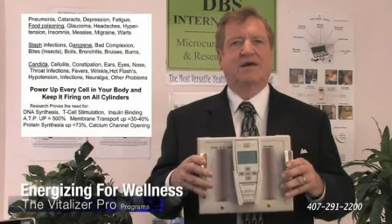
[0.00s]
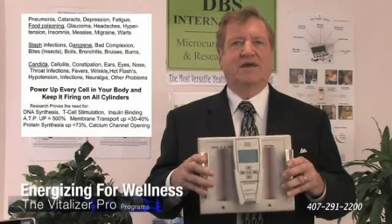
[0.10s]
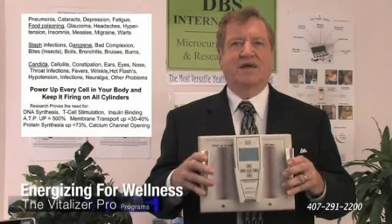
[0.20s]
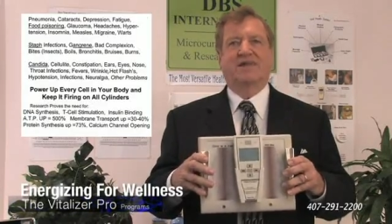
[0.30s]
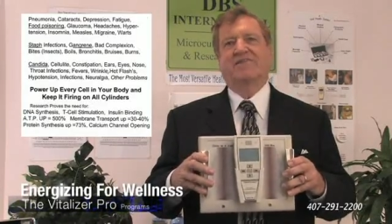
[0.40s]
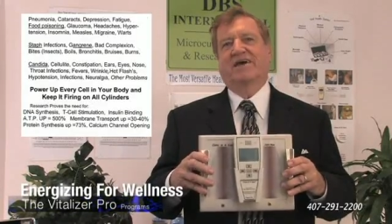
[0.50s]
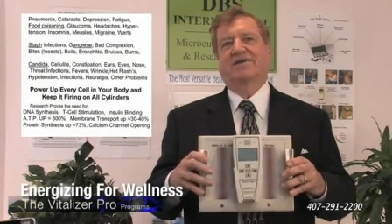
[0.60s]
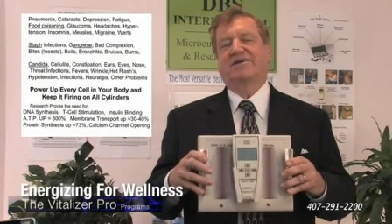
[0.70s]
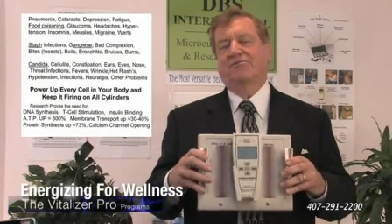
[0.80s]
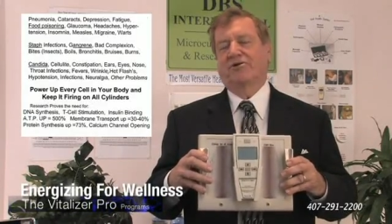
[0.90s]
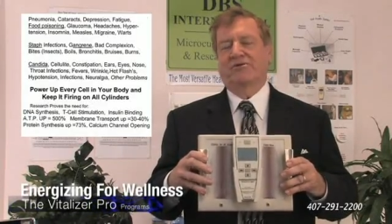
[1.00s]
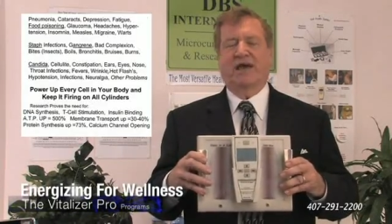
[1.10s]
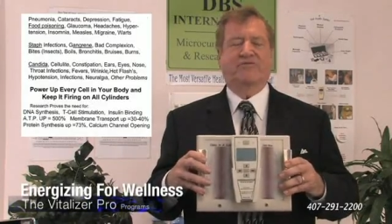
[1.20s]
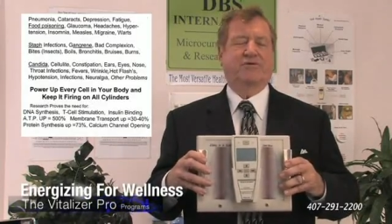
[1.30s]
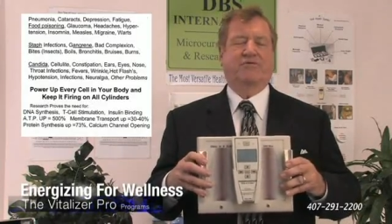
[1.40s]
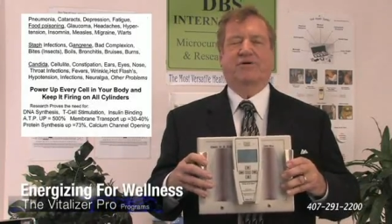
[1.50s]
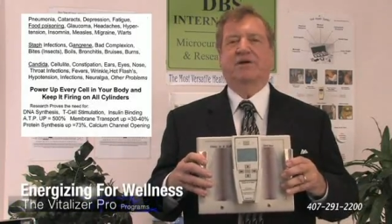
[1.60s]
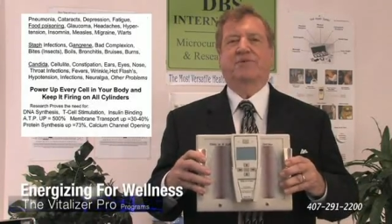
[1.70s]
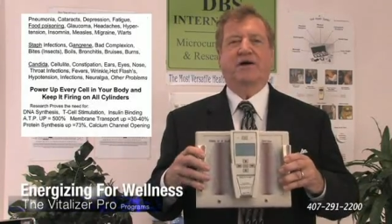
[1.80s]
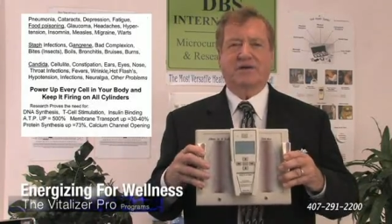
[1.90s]
and then you won't have to worry
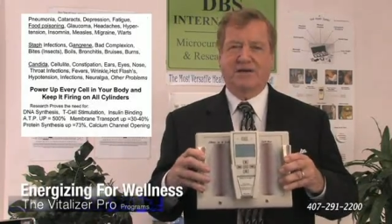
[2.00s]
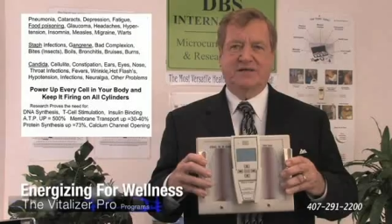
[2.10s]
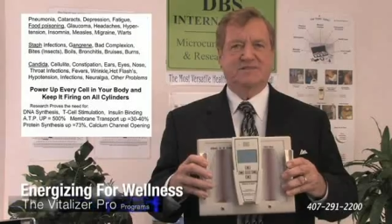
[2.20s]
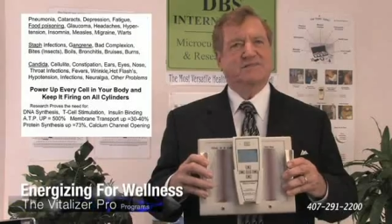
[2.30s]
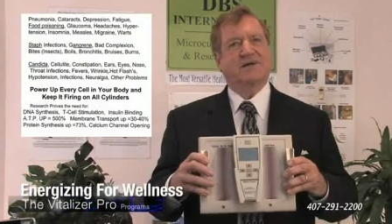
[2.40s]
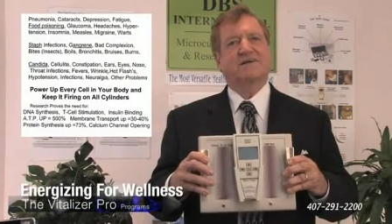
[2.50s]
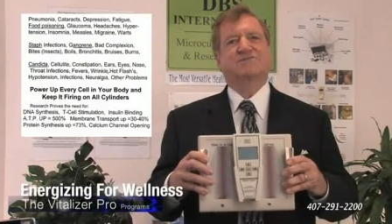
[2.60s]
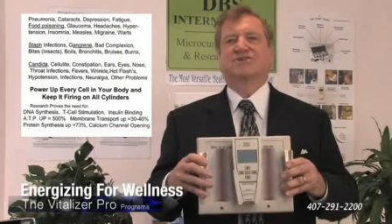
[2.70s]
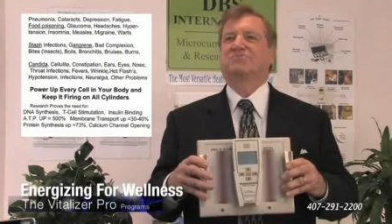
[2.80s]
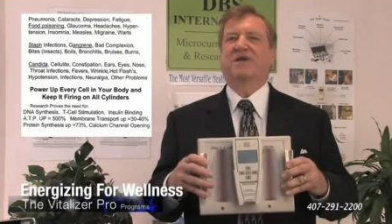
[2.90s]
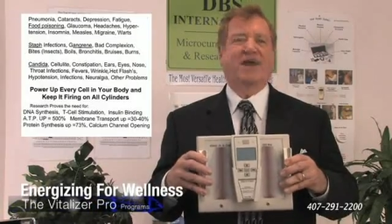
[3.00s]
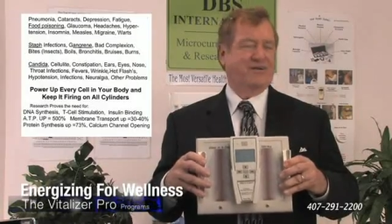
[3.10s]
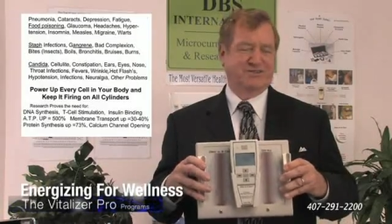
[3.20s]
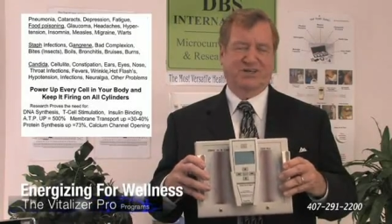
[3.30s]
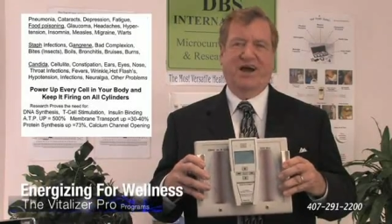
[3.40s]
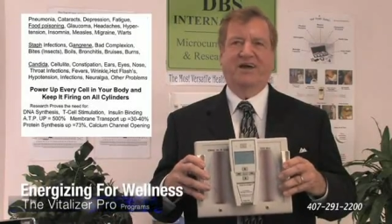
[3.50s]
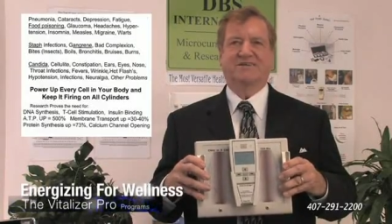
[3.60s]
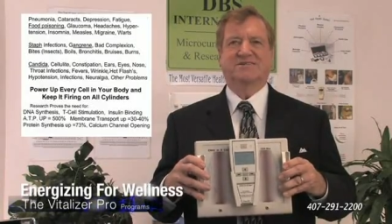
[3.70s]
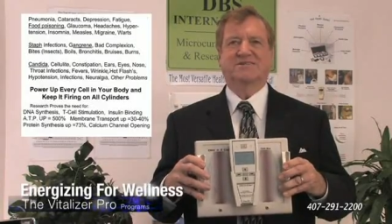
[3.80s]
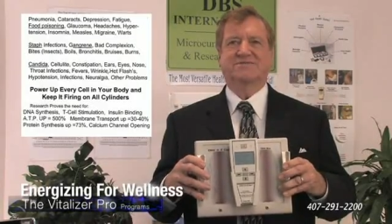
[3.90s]
about getting sick, just be energized.